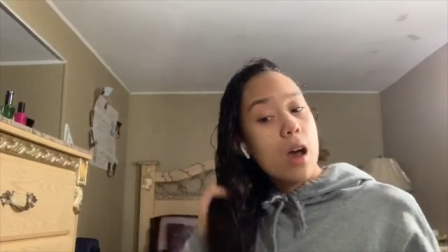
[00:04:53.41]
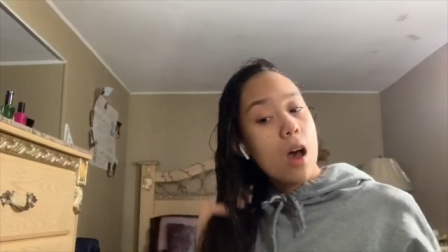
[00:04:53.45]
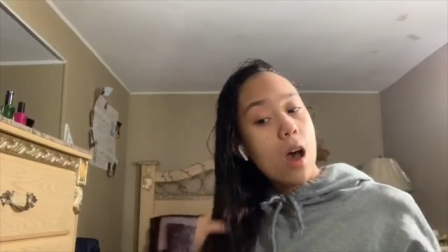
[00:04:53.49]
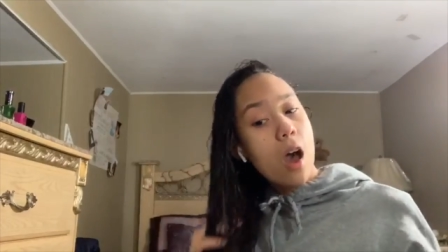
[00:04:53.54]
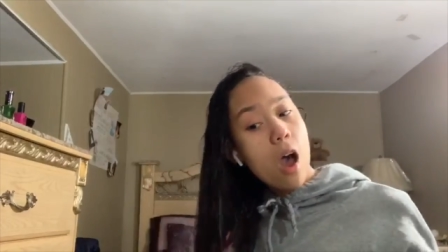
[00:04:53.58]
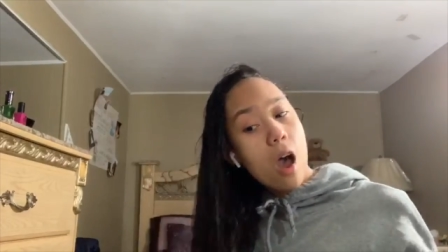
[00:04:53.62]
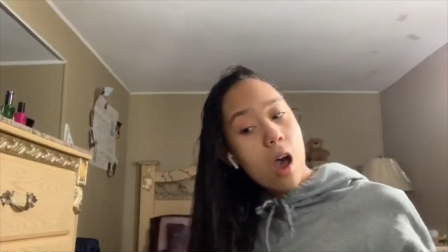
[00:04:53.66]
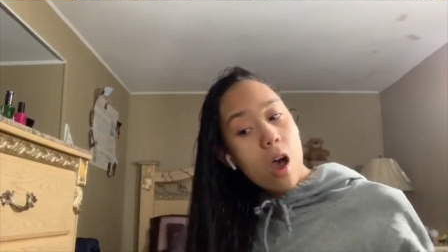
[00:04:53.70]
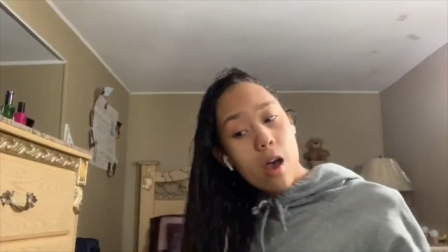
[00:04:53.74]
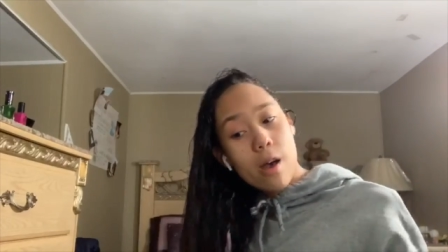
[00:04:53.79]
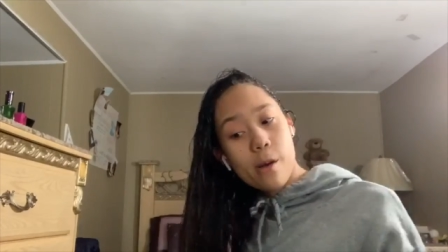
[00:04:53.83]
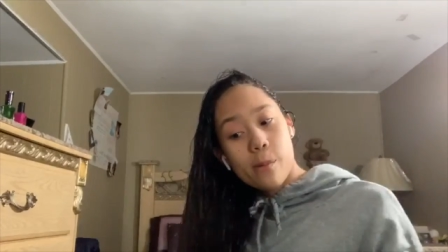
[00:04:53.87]

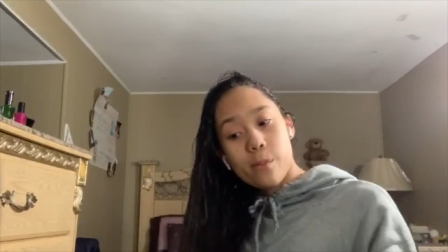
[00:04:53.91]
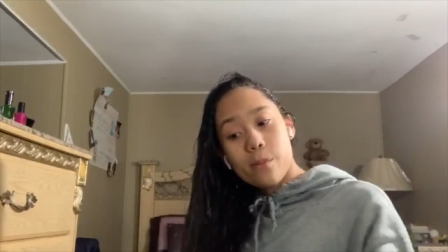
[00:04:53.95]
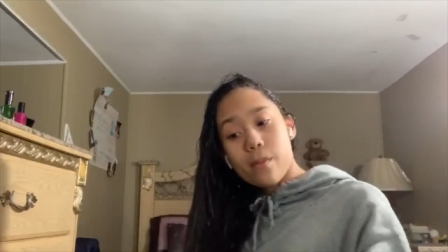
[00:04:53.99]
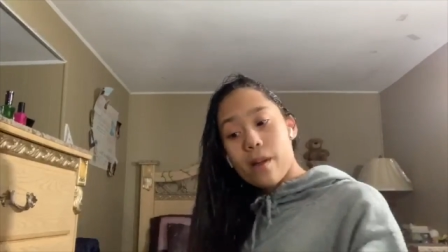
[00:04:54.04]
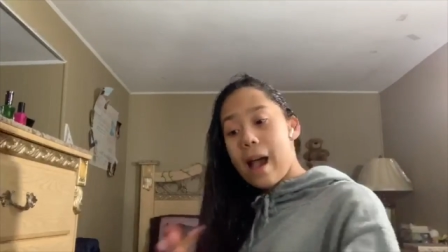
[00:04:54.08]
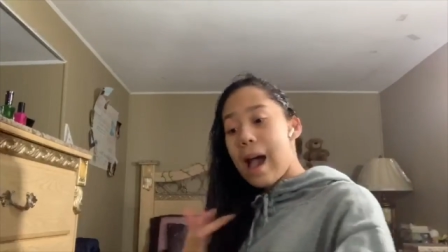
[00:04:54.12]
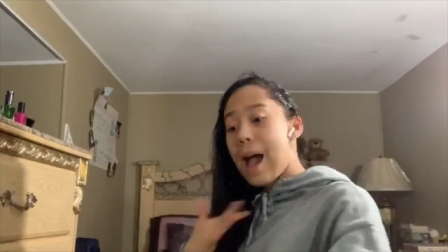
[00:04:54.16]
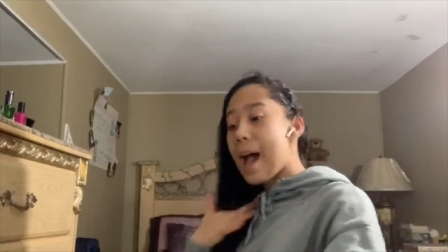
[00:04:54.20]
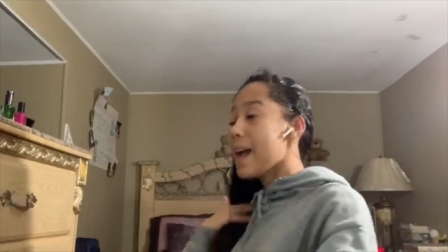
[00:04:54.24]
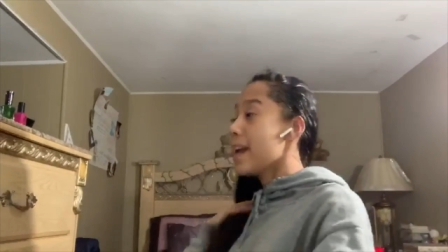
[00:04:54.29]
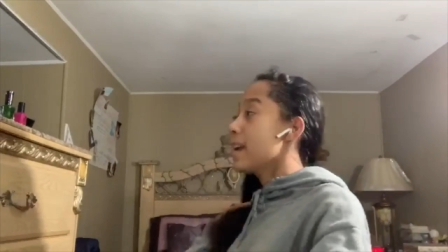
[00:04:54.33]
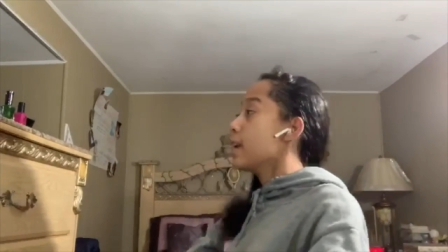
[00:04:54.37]

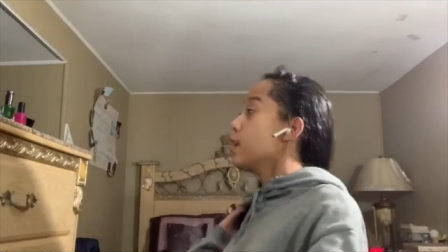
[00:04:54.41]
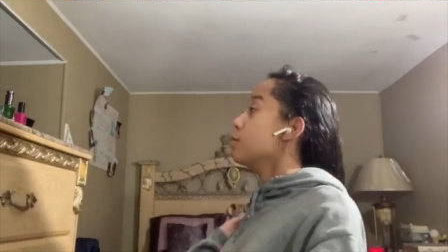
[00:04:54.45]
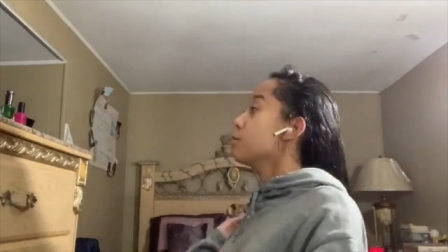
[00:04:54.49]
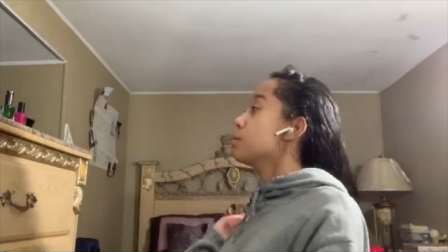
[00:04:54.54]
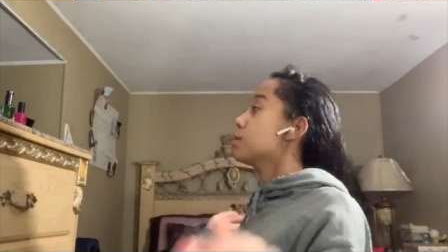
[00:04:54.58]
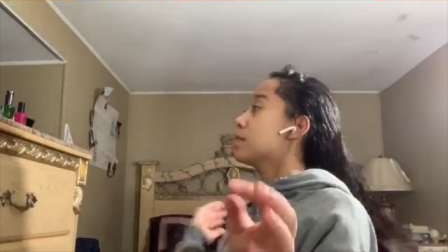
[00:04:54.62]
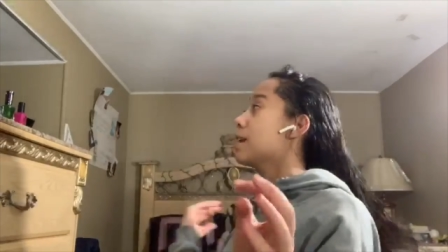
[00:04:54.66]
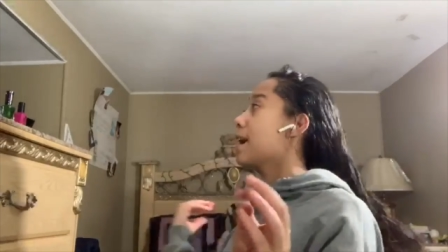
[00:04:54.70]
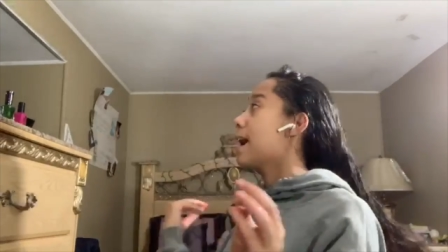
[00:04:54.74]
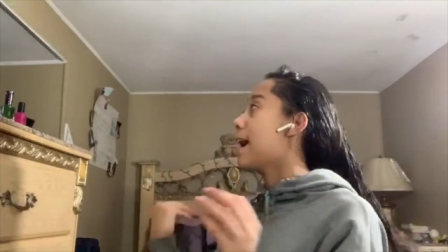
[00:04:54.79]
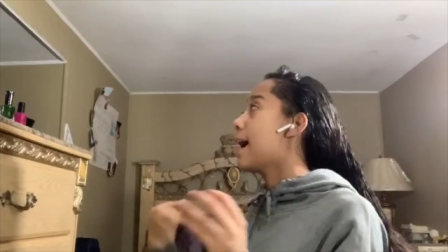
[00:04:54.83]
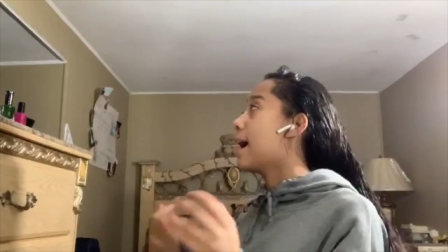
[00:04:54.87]
I
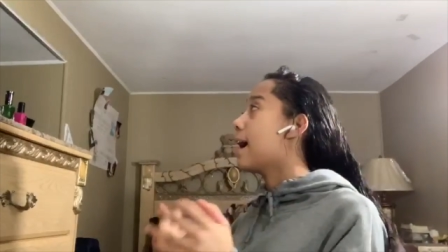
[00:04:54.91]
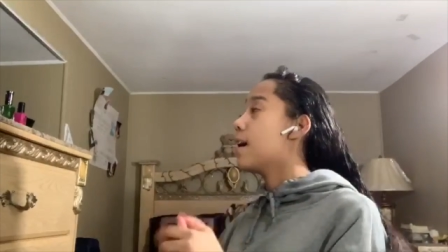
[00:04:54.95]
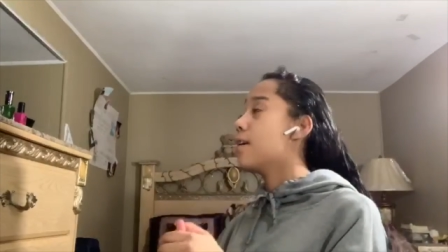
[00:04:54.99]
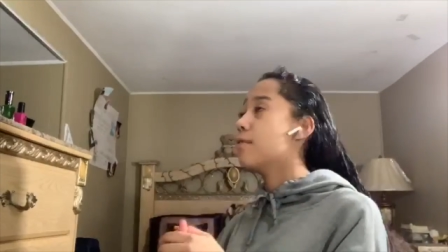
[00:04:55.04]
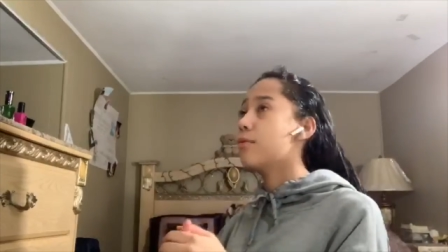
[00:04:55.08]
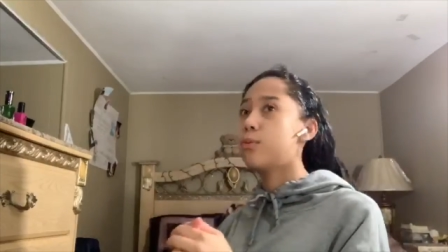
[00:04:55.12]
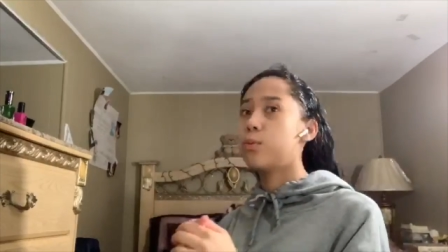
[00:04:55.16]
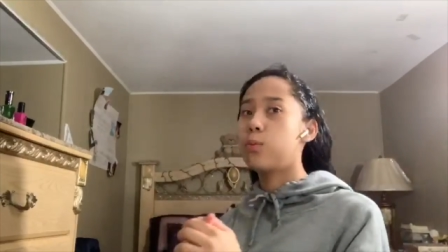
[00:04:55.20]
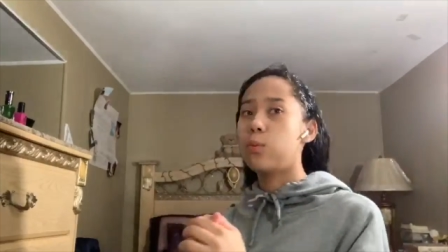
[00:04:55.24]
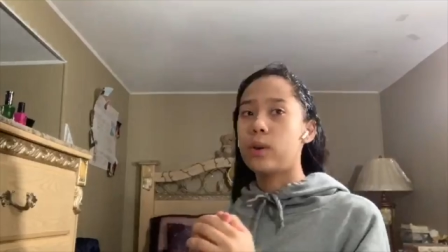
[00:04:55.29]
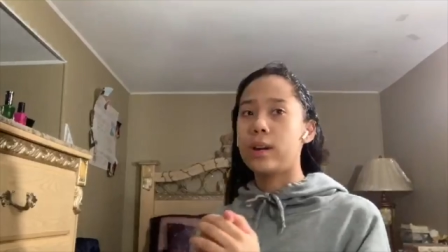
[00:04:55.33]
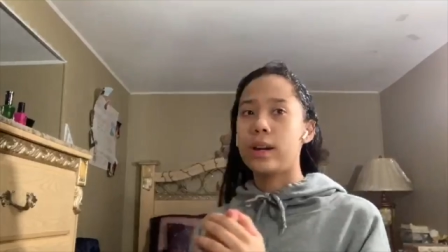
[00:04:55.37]
used to
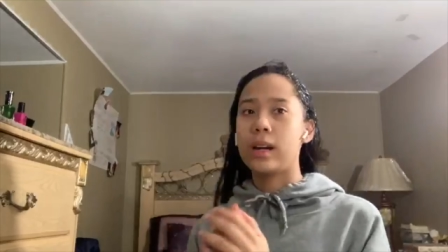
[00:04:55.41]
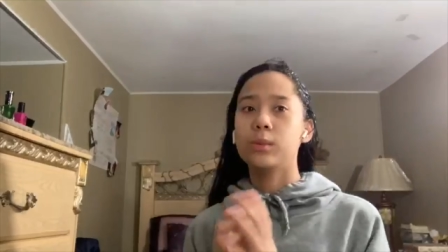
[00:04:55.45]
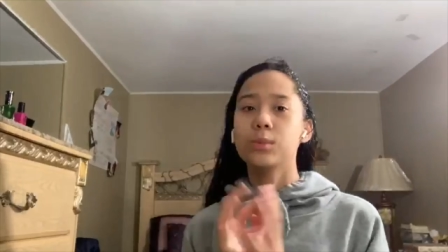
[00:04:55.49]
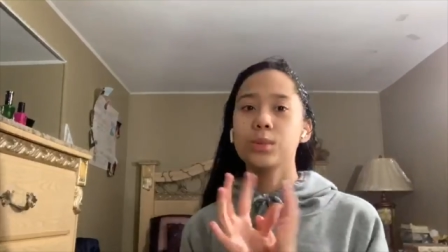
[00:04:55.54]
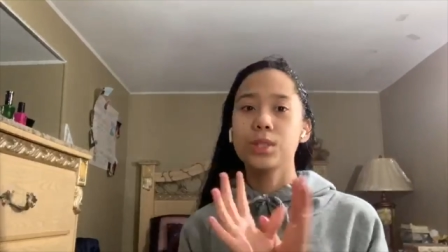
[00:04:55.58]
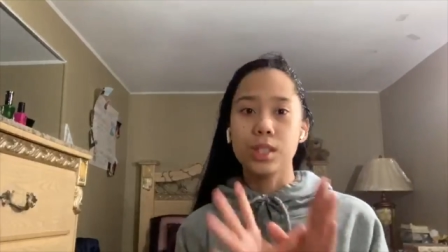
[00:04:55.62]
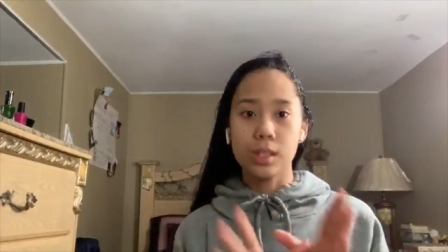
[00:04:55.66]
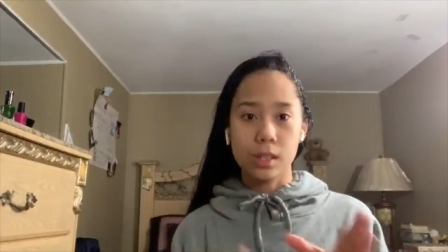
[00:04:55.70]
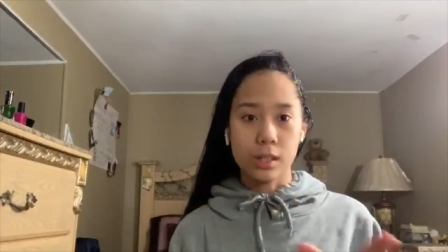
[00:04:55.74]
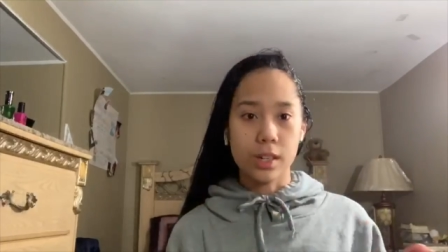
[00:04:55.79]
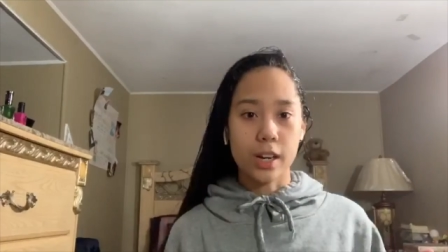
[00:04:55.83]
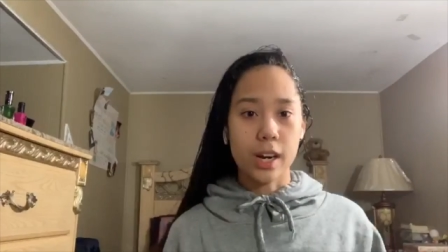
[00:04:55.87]
have, when I
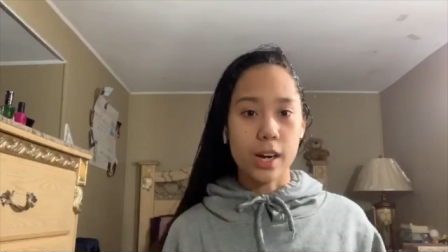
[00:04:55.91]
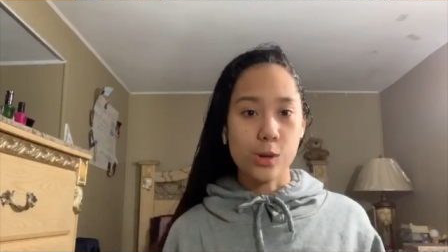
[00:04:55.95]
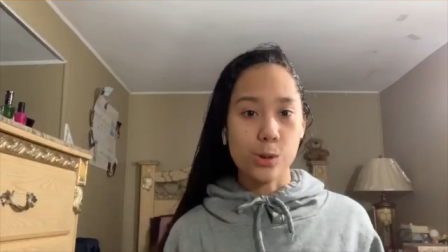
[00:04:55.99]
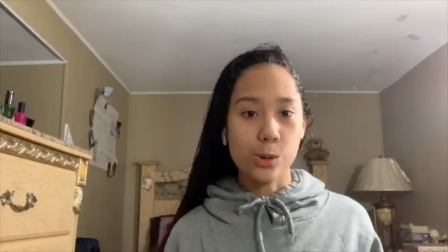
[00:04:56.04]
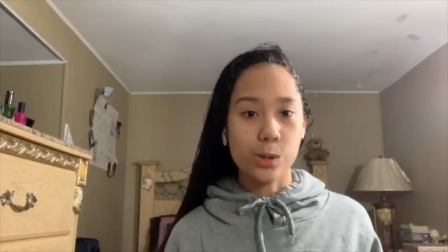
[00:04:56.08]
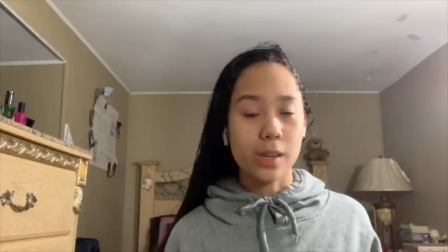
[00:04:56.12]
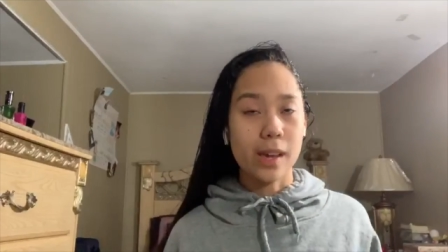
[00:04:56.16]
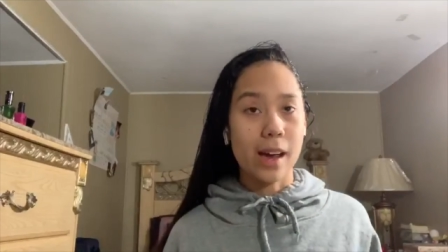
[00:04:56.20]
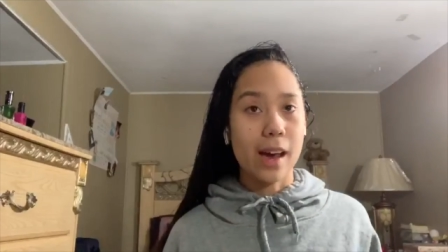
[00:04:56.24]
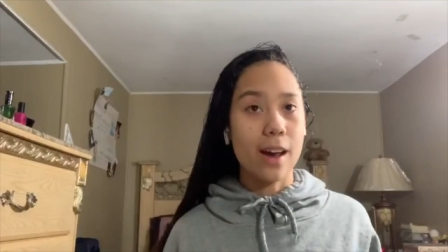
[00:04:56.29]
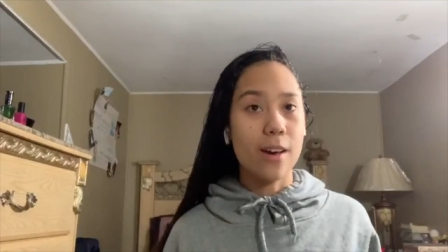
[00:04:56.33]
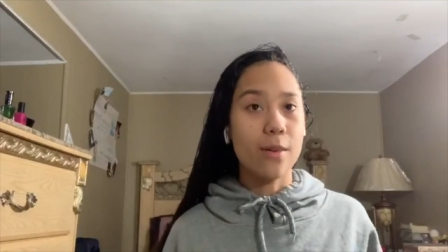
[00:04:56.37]
was younger, I
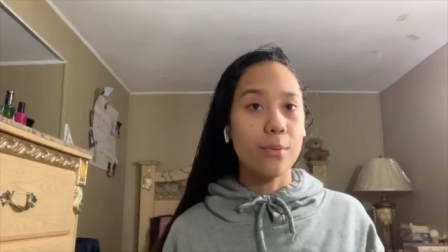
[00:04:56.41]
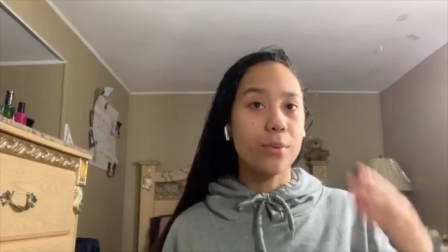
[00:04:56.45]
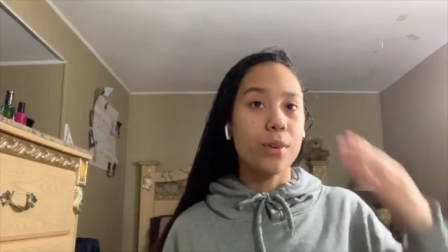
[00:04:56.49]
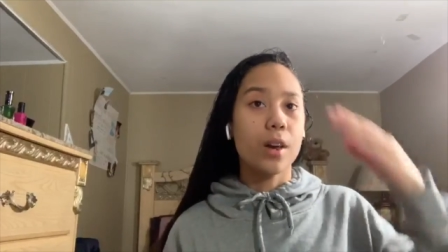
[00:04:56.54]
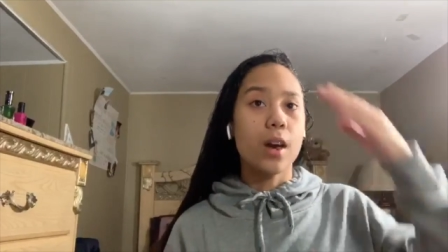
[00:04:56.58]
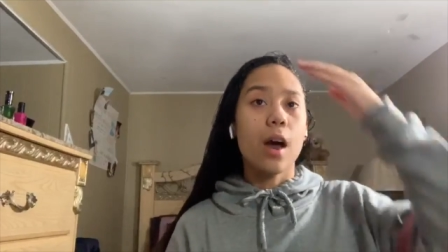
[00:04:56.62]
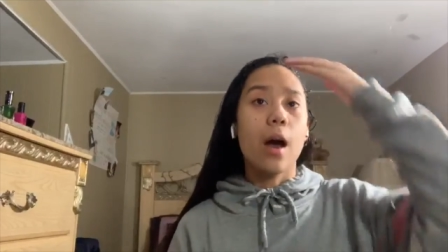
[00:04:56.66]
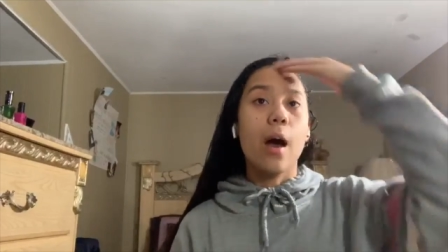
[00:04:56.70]
used to have